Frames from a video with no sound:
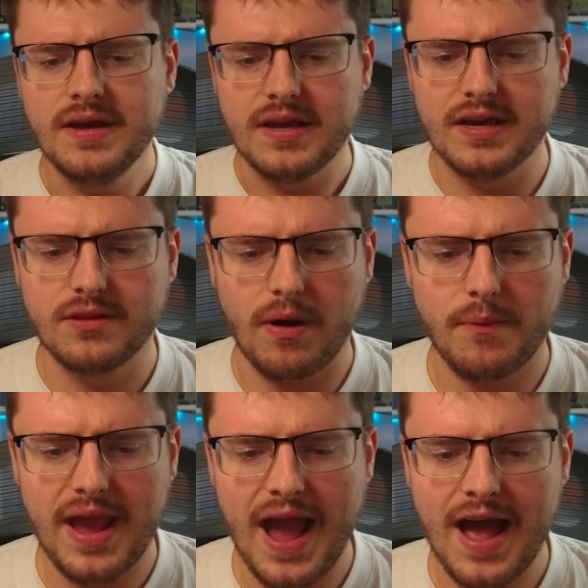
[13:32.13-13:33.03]
either way,
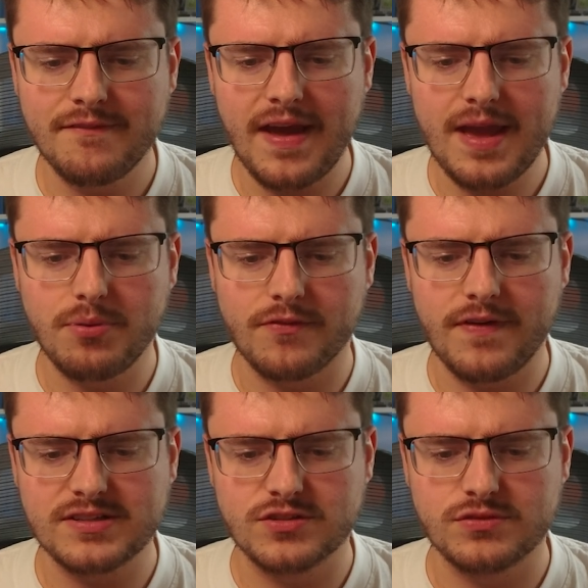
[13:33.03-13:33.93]
we have a
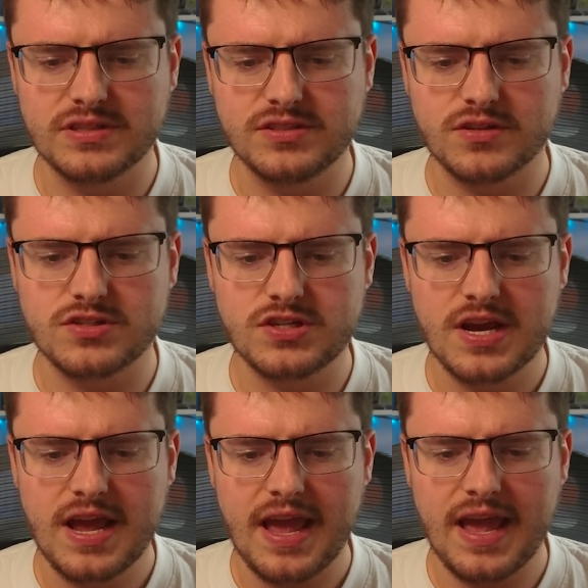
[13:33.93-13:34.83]
Professor's Research
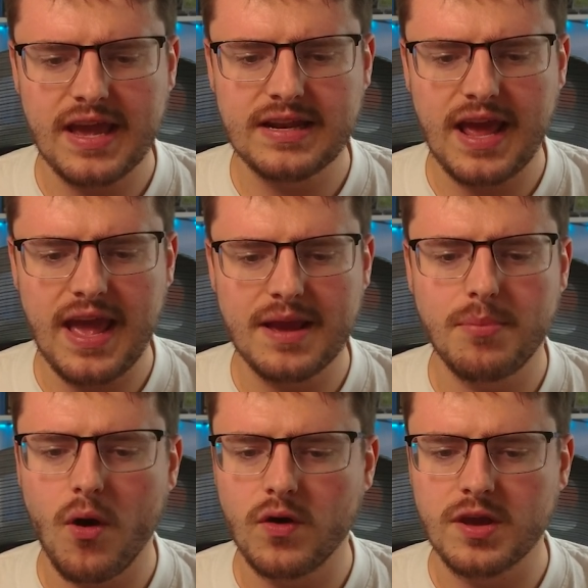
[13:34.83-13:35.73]
and a
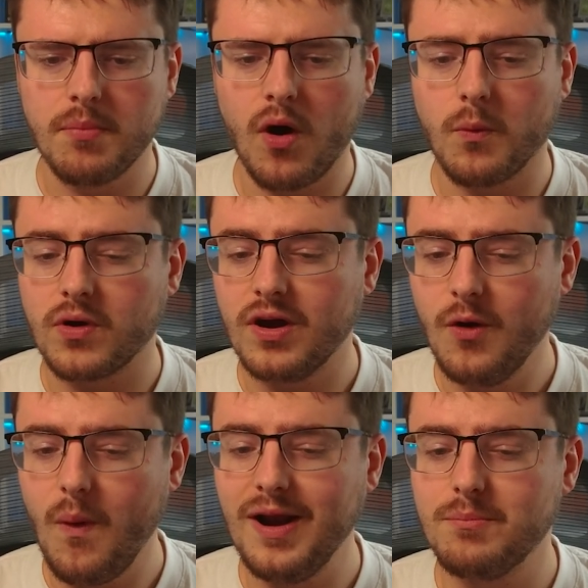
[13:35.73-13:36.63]
Pokeball. We're going to
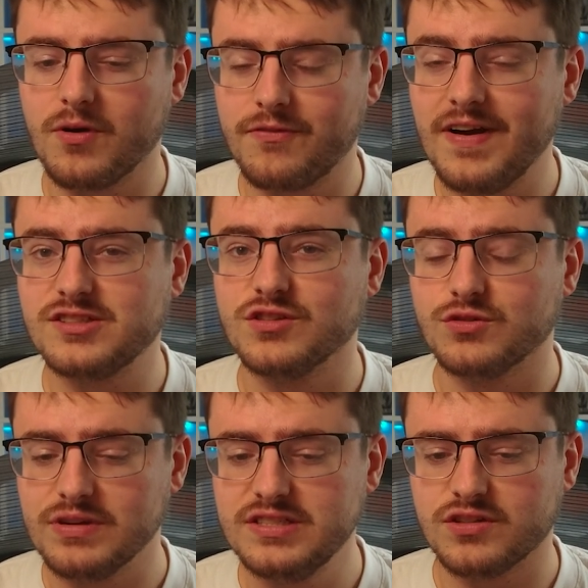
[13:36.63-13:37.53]
want a Professor's
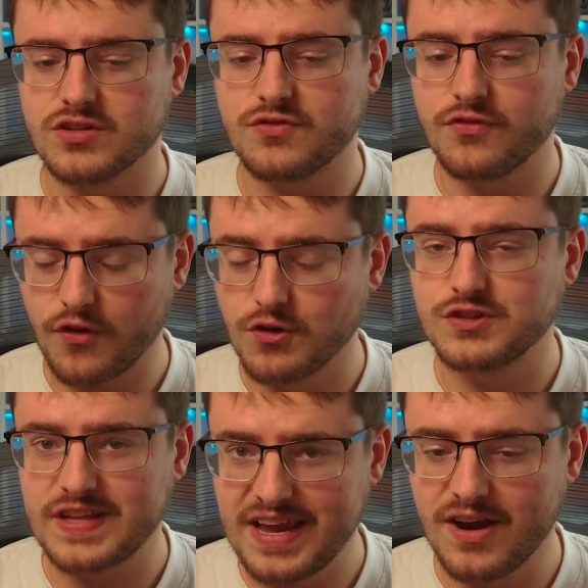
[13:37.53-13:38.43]
Research
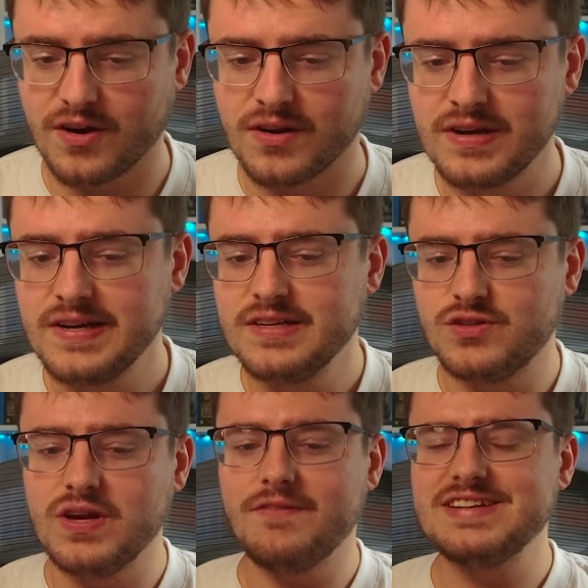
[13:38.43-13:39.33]
first here
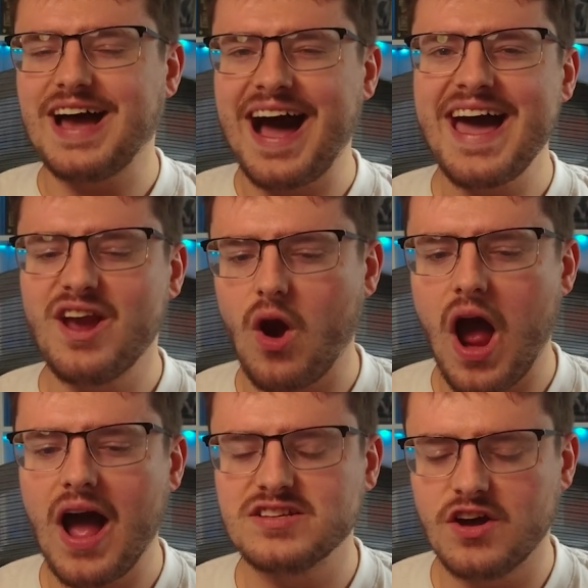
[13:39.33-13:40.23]
to give us higher
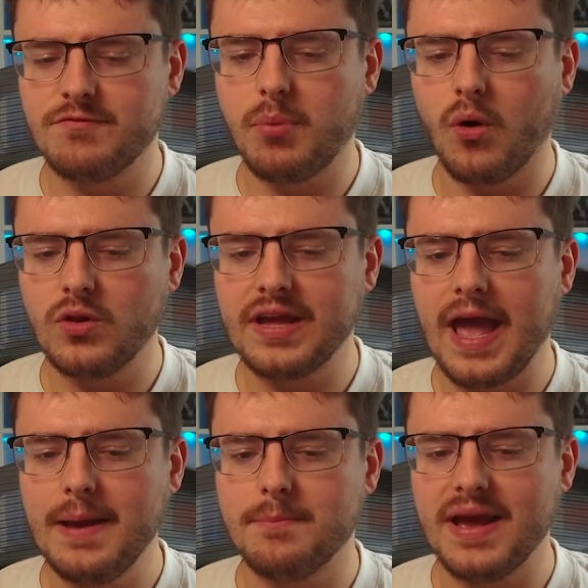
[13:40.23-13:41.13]
odds of pulling
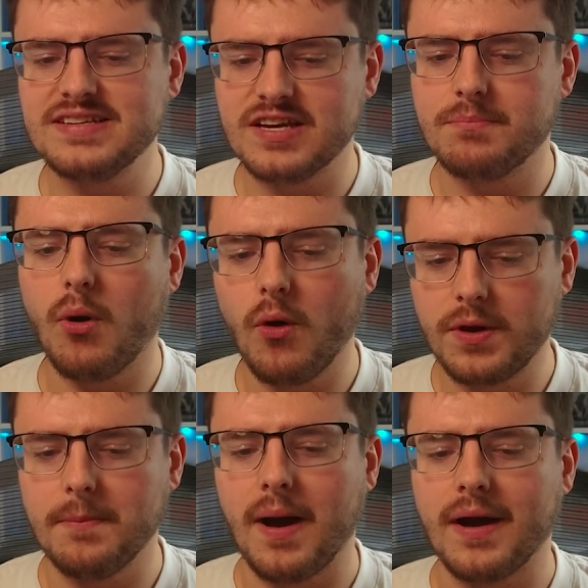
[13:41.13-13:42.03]
a basic
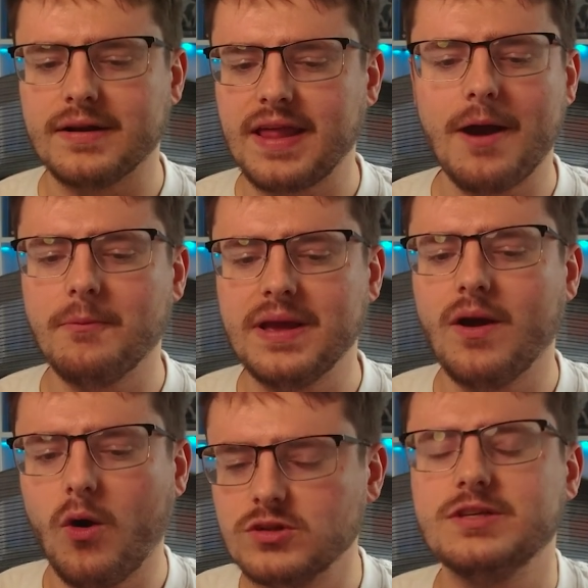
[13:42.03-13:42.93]
Pokemon that we
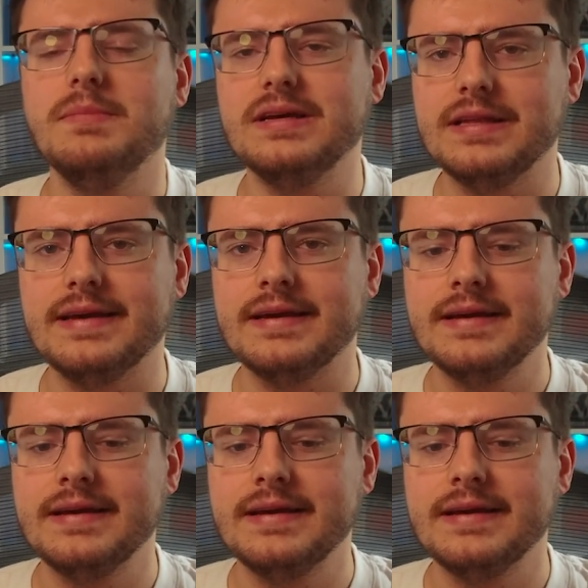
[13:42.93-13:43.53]
ultimately